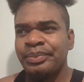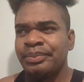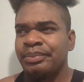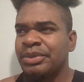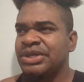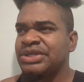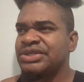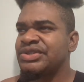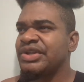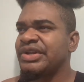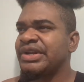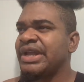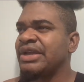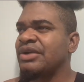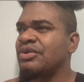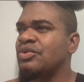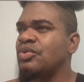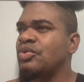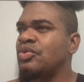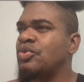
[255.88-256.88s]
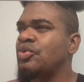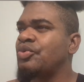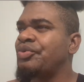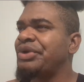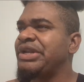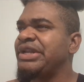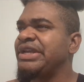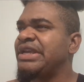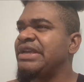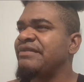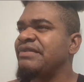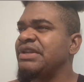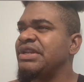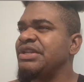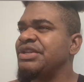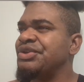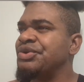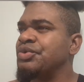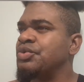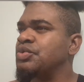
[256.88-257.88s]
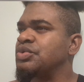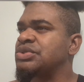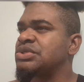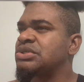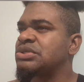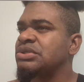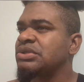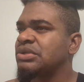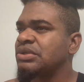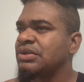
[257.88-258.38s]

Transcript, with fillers: But it's not like who who really giving the news.